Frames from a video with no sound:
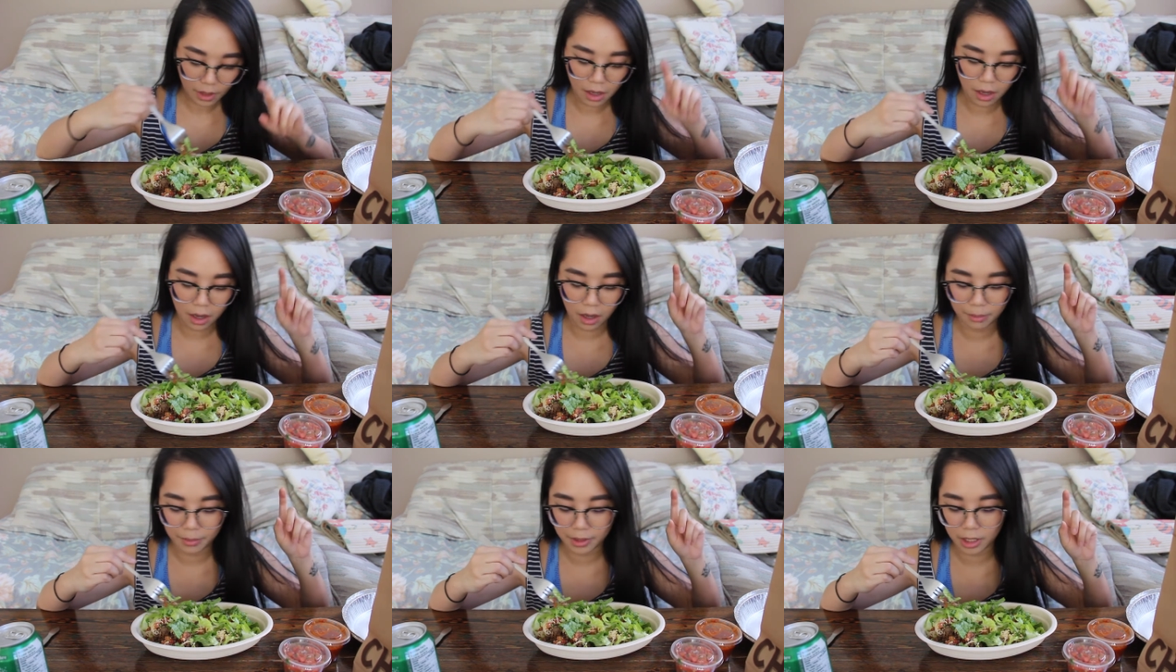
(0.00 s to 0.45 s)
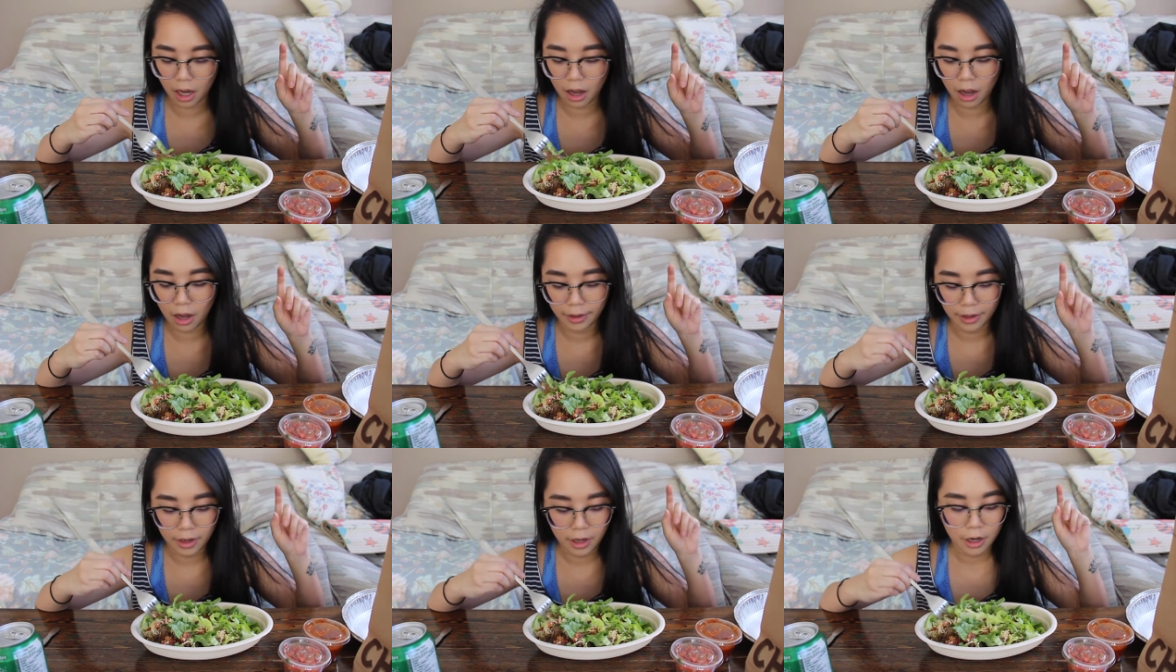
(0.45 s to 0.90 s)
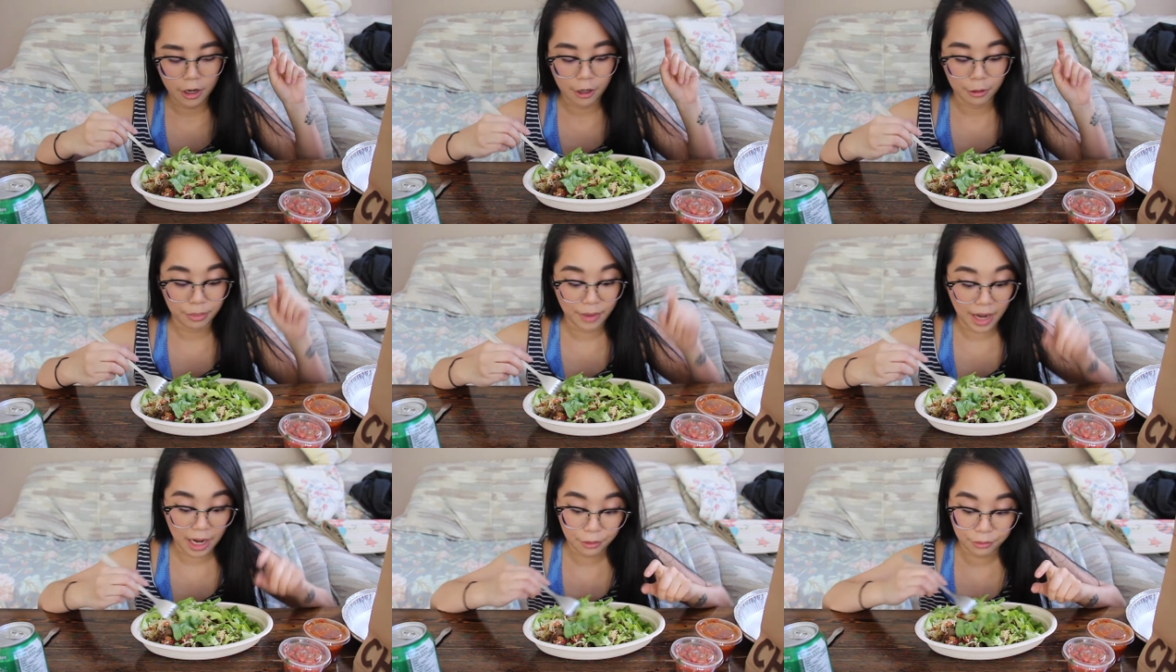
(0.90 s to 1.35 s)
um, oh I got
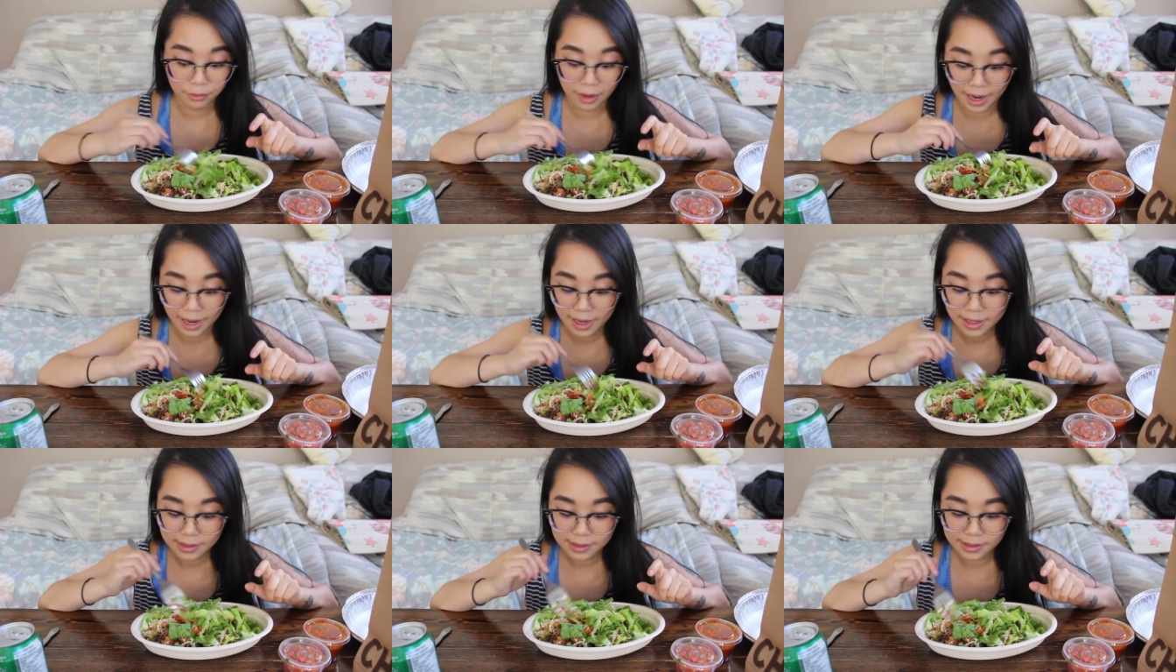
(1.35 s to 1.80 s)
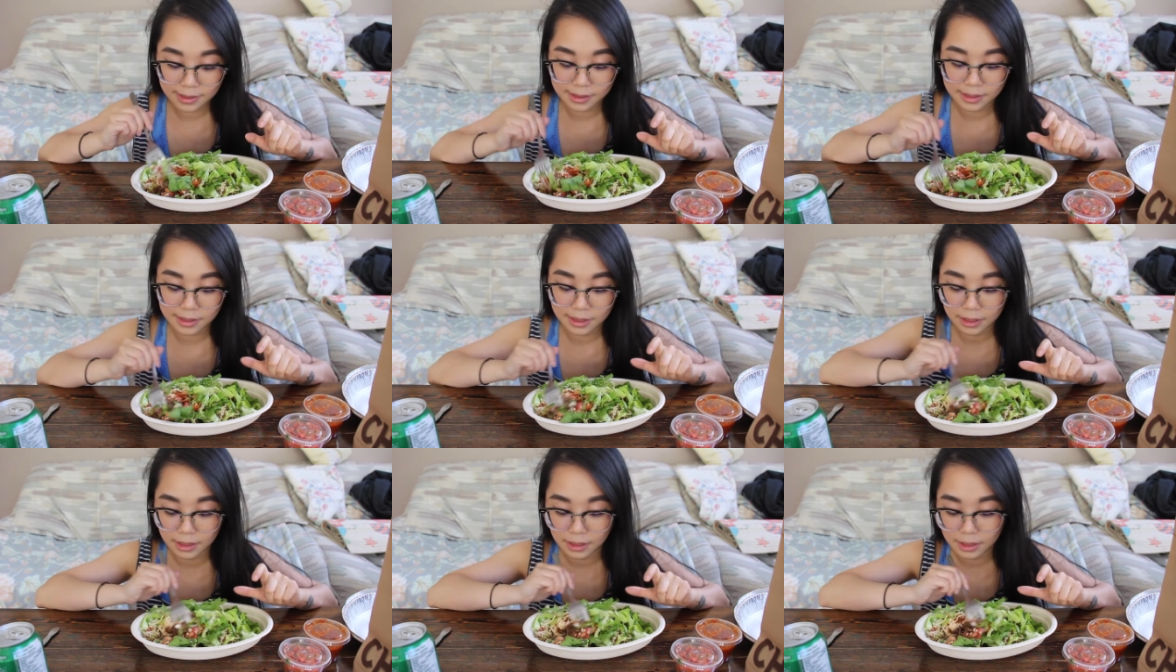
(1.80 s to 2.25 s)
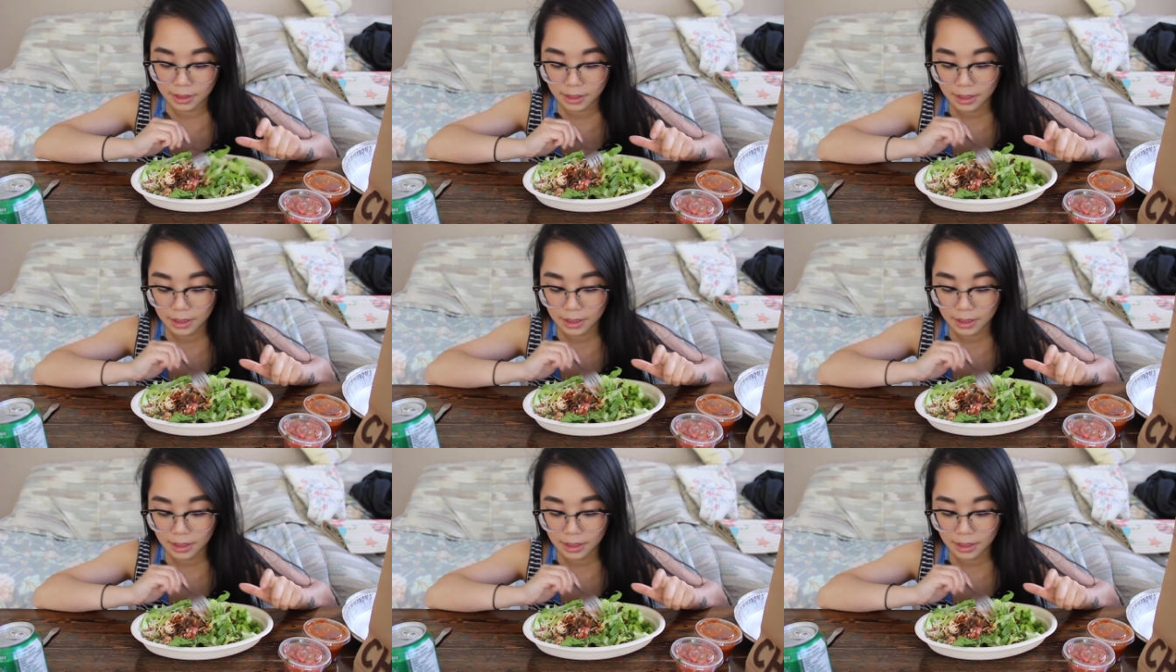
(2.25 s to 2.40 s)
brown rice.